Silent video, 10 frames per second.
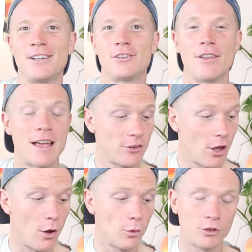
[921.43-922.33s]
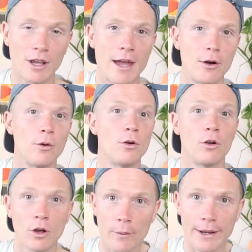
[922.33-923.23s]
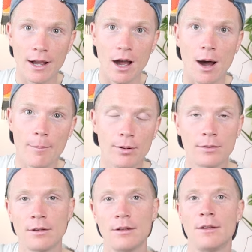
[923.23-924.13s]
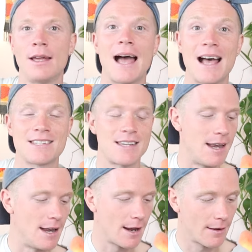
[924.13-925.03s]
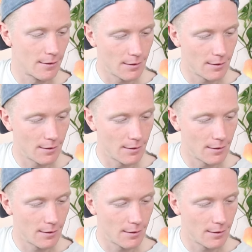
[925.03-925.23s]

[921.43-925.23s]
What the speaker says: So that's the whole scale going up, ascending.